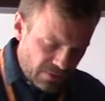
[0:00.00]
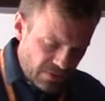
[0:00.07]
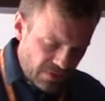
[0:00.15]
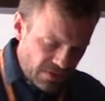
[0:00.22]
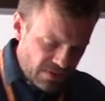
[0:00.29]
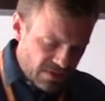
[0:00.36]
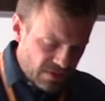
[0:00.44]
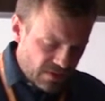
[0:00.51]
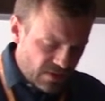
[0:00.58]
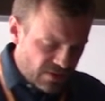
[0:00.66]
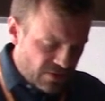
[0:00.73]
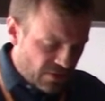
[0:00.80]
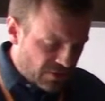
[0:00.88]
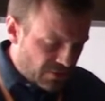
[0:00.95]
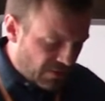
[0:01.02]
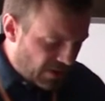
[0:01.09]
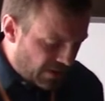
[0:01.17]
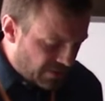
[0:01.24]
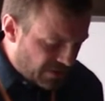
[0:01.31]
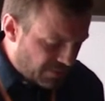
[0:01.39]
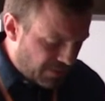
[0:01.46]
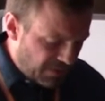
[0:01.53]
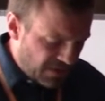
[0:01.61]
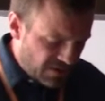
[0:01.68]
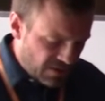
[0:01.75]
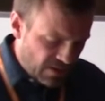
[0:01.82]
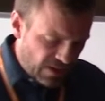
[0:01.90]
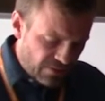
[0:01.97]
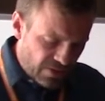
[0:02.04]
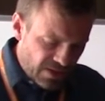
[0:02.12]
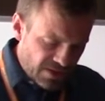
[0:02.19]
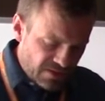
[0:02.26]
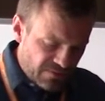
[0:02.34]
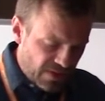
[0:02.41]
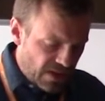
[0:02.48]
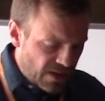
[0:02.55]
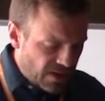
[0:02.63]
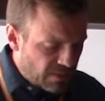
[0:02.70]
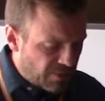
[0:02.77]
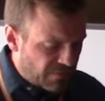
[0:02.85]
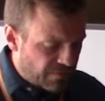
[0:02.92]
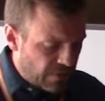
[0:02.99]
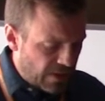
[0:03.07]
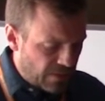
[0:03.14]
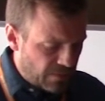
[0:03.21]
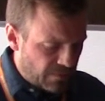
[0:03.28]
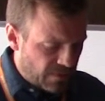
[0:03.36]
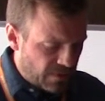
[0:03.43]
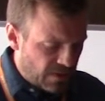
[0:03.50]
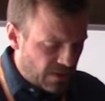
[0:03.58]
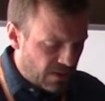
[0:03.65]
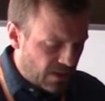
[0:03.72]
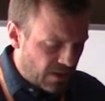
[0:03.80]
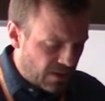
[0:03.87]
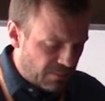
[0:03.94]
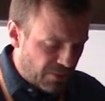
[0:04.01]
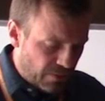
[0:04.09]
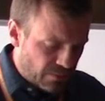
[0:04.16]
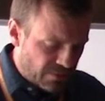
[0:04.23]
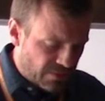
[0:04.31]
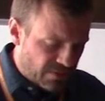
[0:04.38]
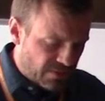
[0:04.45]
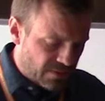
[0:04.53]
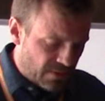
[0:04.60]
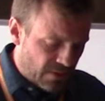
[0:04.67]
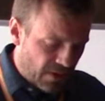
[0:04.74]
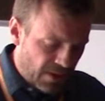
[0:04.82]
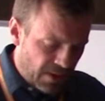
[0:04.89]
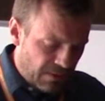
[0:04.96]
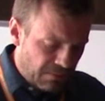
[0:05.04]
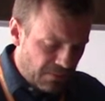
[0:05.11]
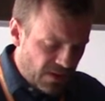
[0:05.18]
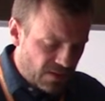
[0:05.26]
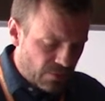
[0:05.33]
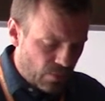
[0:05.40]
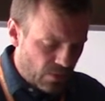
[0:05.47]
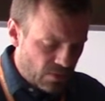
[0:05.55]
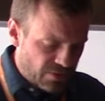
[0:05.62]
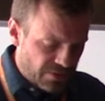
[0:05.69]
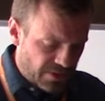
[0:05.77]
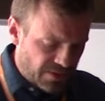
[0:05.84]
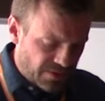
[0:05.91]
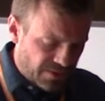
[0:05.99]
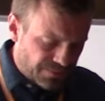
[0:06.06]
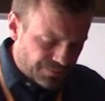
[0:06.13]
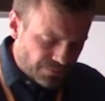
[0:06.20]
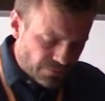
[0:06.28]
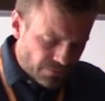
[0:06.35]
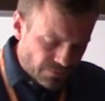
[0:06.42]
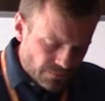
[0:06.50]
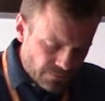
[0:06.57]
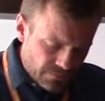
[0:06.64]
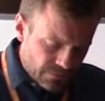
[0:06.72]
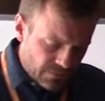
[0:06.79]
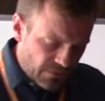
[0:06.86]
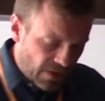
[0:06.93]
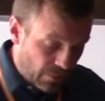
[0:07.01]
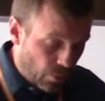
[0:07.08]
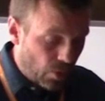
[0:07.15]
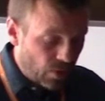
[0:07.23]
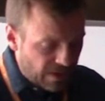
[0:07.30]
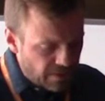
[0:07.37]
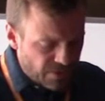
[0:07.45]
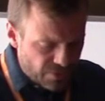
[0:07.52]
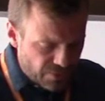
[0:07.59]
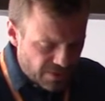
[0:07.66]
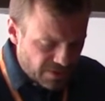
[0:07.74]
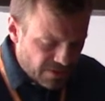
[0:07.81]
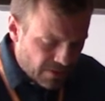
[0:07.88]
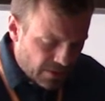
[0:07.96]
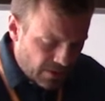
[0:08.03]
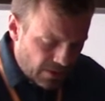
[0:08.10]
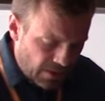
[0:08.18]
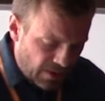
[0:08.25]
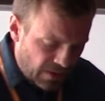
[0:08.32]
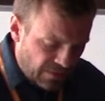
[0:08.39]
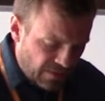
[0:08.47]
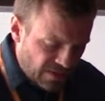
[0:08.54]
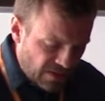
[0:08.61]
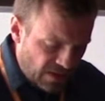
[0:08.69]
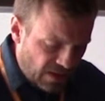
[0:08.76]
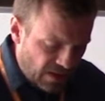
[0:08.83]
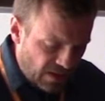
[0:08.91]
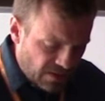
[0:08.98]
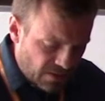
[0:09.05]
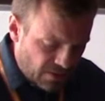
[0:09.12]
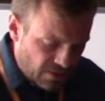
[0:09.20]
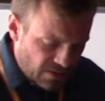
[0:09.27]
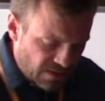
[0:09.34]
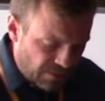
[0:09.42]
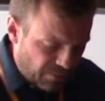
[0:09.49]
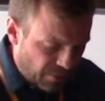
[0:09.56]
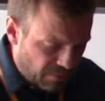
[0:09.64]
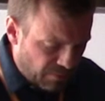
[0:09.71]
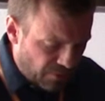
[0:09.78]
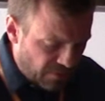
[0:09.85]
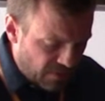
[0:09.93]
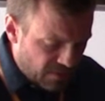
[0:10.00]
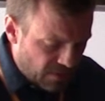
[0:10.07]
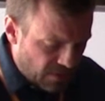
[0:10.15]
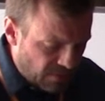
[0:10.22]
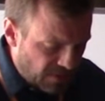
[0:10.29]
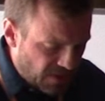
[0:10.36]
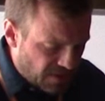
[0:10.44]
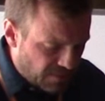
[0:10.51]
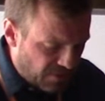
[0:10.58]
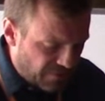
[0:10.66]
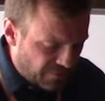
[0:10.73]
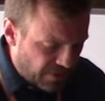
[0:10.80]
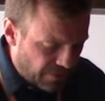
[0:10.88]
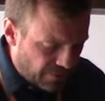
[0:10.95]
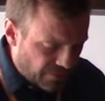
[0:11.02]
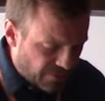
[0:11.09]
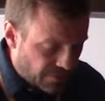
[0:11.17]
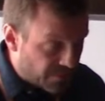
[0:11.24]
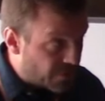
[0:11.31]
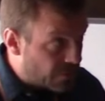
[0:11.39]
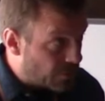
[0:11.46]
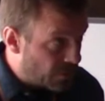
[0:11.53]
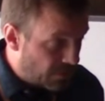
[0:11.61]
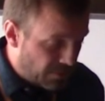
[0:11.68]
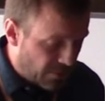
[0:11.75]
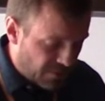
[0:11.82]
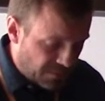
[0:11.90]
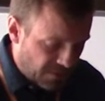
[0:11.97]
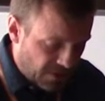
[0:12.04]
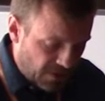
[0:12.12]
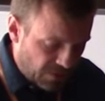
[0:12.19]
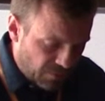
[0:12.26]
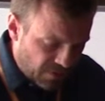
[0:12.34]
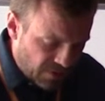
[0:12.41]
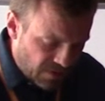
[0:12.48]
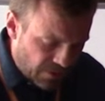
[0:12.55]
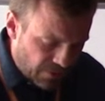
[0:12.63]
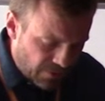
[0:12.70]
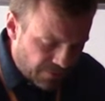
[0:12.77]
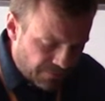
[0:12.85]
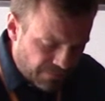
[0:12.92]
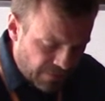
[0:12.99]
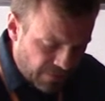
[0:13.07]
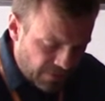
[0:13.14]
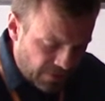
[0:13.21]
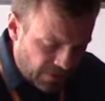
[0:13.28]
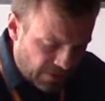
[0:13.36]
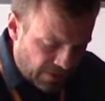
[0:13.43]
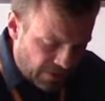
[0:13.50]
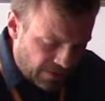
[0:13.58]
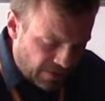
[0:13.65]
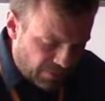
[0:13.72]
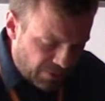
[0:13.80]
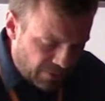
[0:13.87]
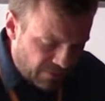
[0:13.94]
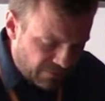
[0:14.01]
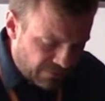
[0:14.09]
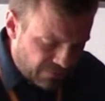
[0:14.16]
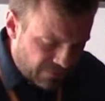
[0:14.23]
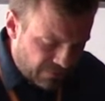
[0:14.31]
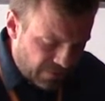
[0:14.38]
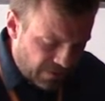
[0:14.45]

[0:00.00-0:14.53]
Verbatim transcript: degrees, and such regularity permits the calculation of the height above ground where the inclined posts meet the wall trench, the wall in the trench. And this indicates a contact point more than 10 meters above ground, so we must be dealing with a tower. And the point of,